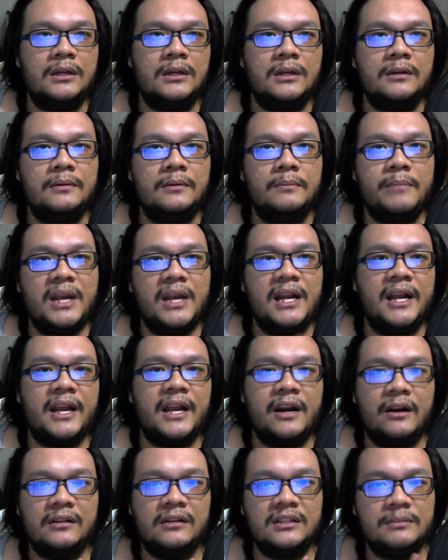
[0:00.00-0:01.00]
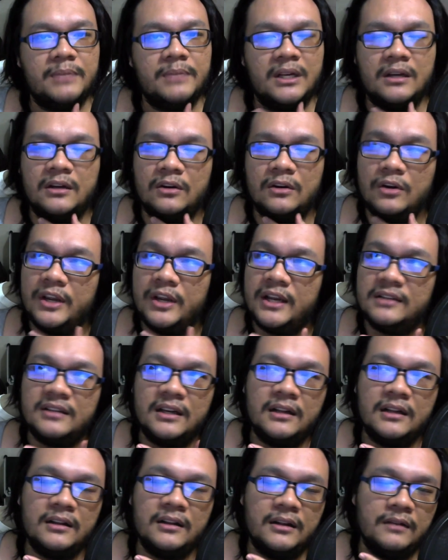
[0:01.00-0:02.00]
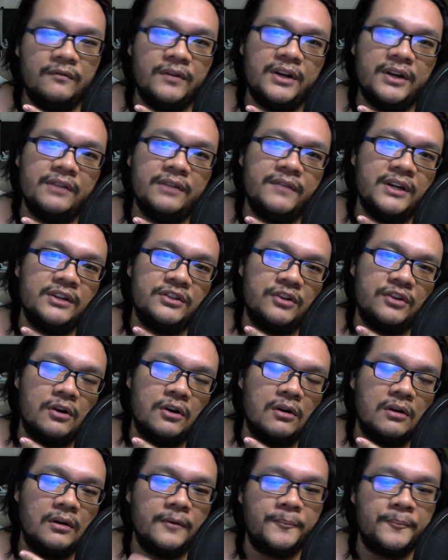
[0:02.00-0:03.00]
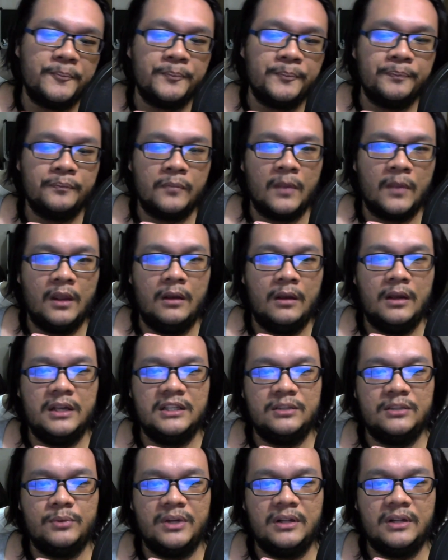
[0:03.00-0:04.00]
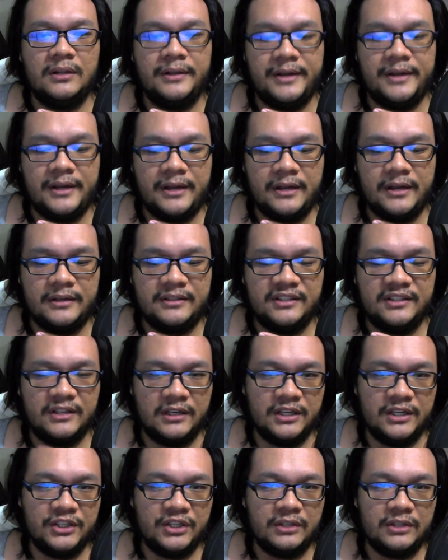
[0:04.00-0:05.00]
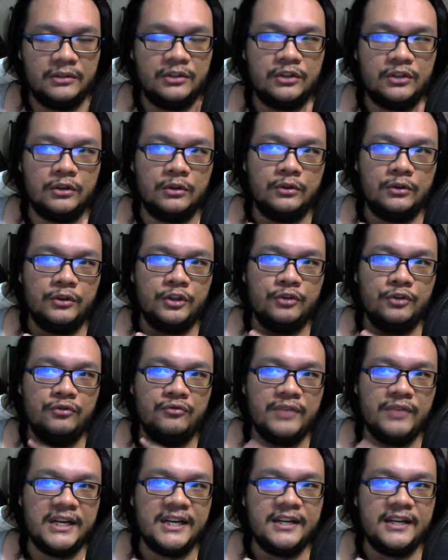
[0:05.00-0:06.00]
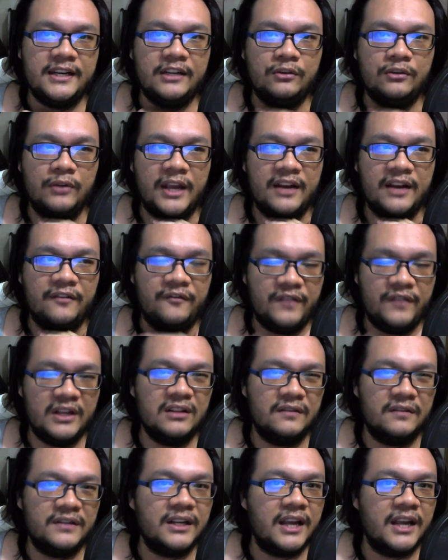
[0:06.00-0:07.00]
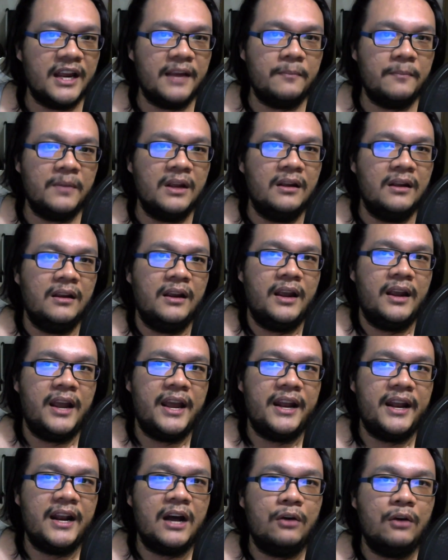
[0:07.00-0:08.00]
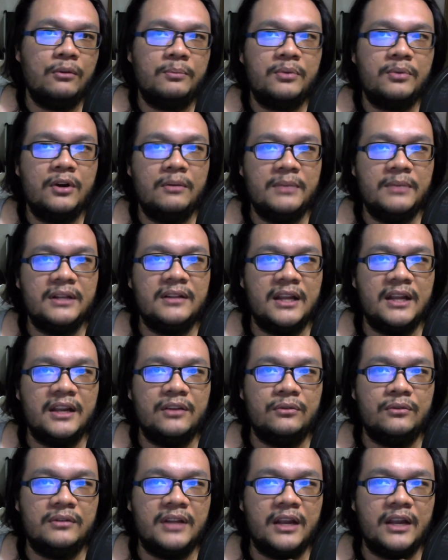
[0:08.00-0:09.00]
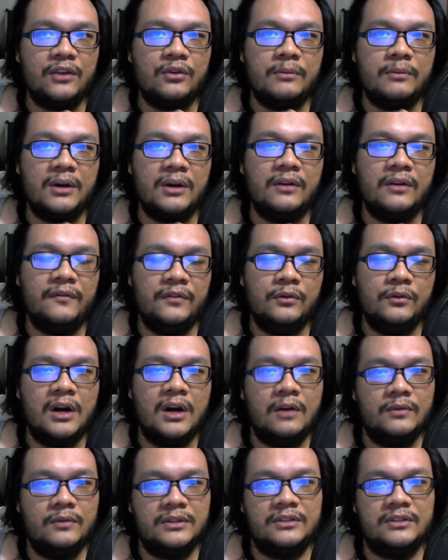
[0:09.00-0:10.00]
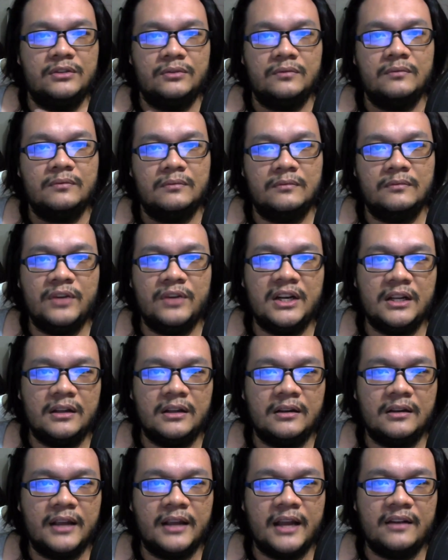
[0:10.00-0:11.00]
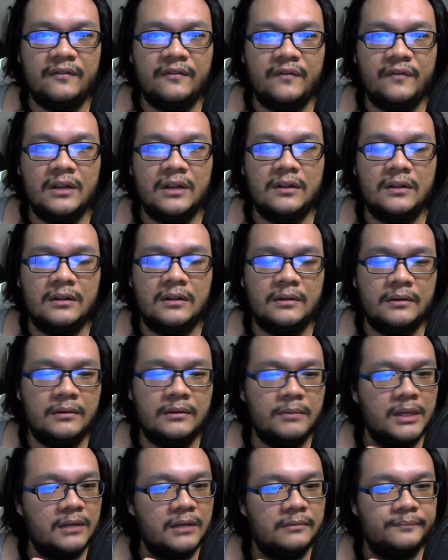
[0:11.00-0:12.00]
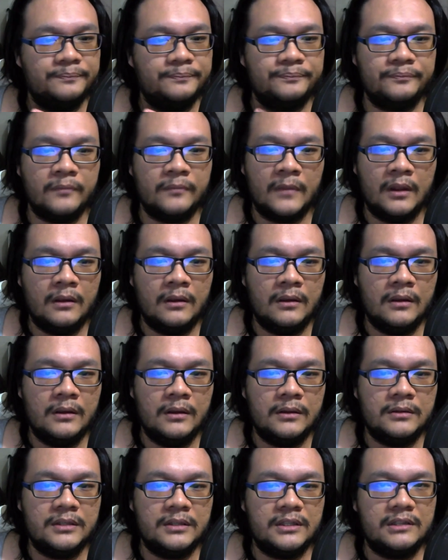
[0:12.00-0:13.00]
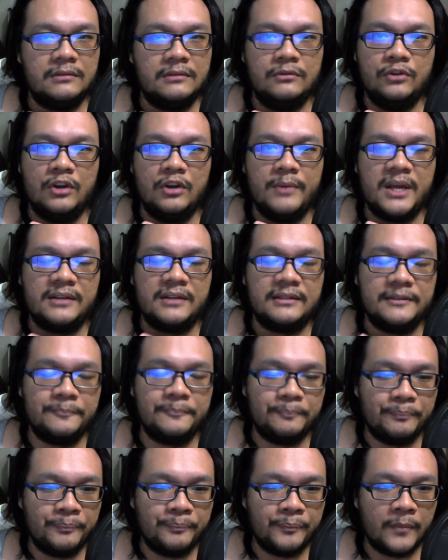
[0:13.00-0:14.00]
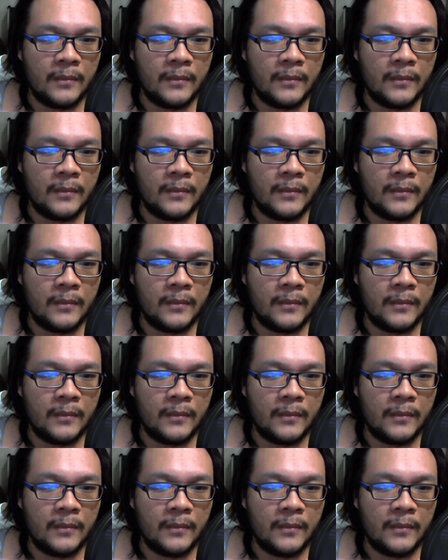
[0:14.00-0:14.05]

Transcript: melee characters being annoying as hell and very, very strong, as well as collision. So you really need to get a feel of the game, and I'll probably think it will take you about a few hours to really get a feel, but just do your best.